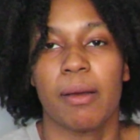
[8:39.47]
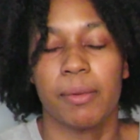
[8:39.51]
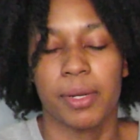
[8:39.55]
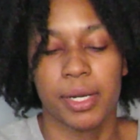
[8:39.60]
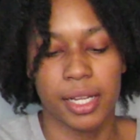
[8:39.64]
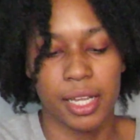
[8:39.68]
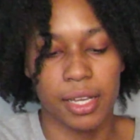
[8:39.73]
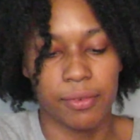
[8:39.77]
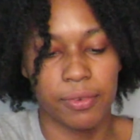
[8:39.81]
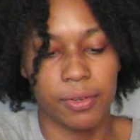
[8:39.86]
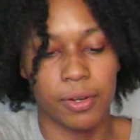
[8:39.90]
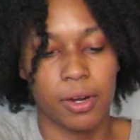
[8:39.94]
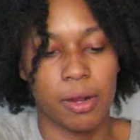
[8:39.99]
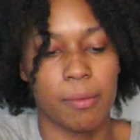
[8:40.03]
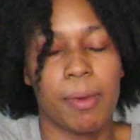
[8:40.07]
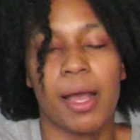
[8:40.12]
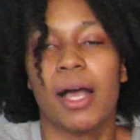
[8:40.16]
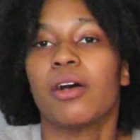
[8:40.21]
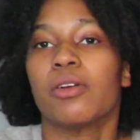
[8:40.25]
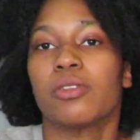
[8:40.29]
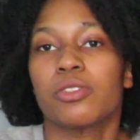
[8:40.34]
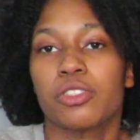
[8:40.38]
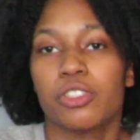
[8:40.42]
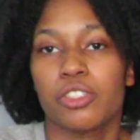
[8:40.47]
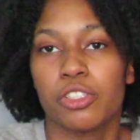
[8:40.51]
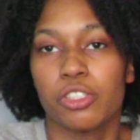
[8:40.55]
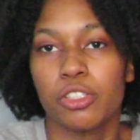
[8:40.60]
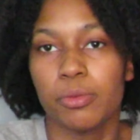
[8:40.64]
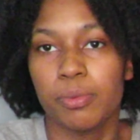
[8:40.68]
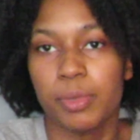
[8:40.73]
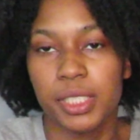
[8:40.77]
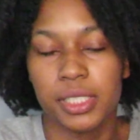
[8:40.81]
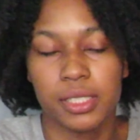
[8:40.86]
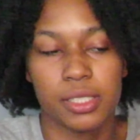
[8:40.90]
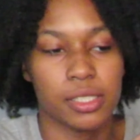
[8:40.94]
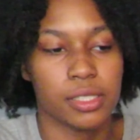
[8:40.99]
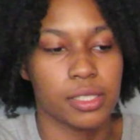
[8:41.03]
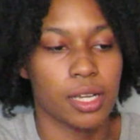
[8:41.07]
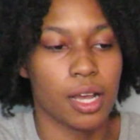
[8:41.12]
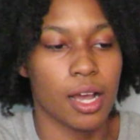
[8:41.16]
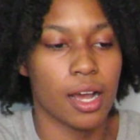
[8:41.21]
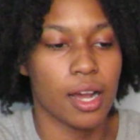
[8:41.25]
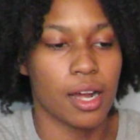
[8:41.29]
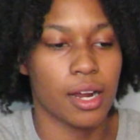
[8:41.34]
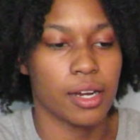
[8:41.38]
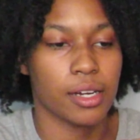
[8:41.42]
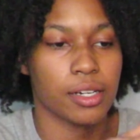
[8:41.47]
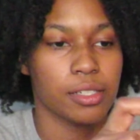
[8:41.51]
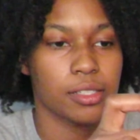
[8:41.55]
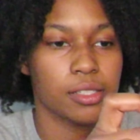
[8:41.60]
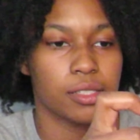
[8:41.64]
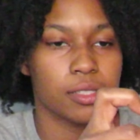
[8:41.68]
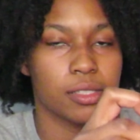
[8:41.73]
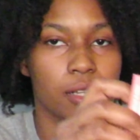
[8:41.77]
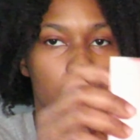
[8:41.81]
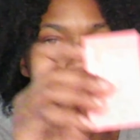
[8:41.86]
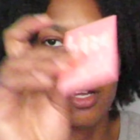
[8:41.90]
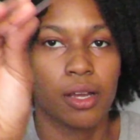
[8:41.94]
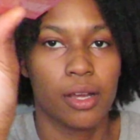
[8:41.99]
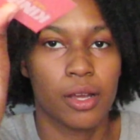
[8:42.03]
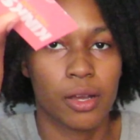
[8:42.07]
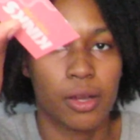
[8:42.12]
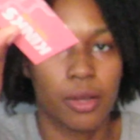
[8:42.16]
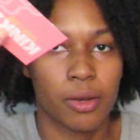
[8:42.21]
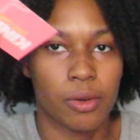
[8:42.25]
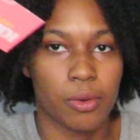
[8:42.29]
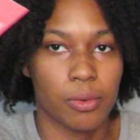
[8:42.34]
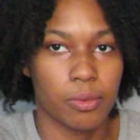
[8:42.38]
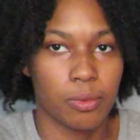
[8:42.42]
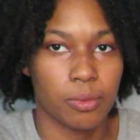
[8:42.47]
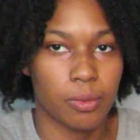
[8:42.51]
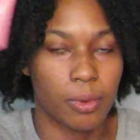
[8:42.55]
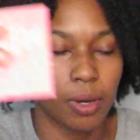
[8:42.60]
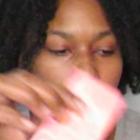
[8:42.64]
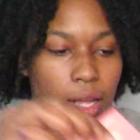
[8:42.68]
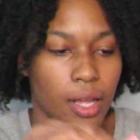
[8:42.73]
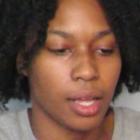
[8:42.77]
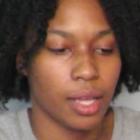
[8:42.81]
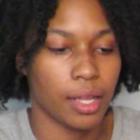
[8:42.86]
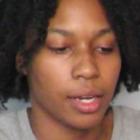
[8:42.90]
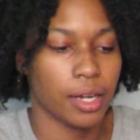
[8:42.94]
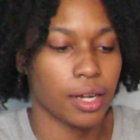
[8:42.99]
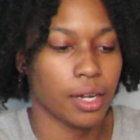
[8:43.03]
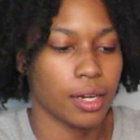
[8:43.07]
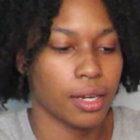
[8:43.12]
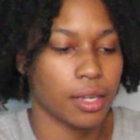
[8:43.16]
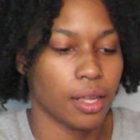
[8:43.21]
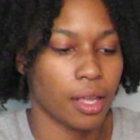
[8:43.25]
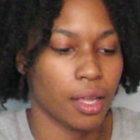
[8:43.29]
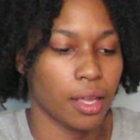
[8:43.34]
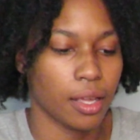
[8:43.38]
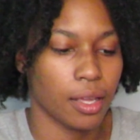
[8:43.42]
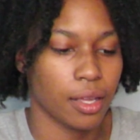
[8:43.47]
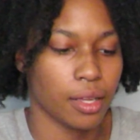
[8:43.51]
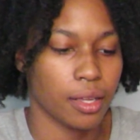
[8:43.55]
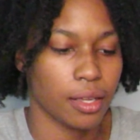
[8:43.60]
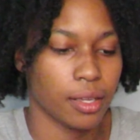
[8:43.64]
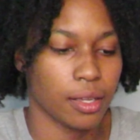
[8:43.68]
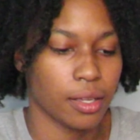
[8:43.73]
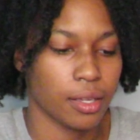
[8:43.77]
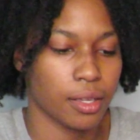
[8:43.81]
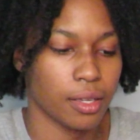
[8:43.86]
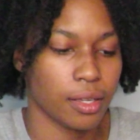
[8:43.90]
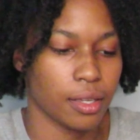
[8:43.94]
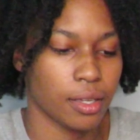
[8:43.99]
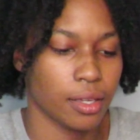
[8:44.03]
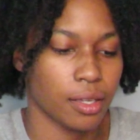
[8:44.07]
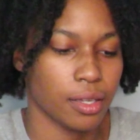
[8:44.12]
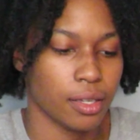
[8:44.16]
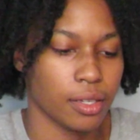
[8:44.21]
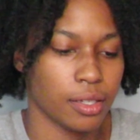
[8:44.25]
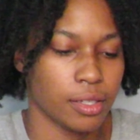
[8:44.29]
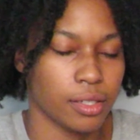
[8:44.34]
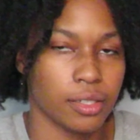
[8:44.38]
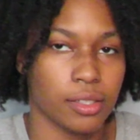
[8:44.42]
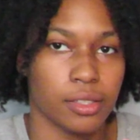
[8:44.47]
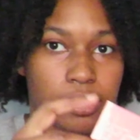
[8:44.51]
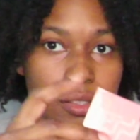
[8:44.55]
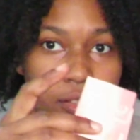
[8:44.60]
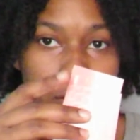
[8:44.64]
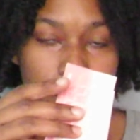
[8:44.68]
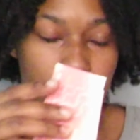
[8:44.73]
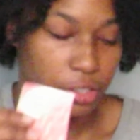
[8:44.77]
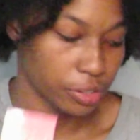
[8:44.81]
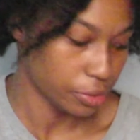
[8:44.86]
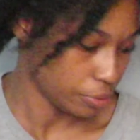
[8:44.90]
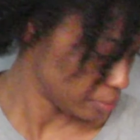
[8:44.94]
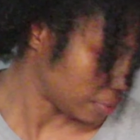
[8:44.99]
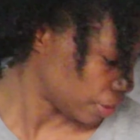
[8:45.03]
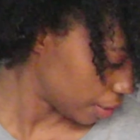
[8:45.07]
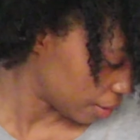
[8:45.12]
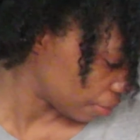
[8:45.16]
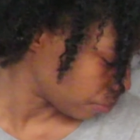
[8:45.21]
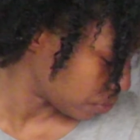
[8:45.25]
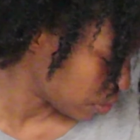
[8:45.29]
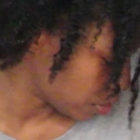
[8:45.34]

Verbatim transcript: I'm going to give her about 2 business cards. 1, 2. And I'm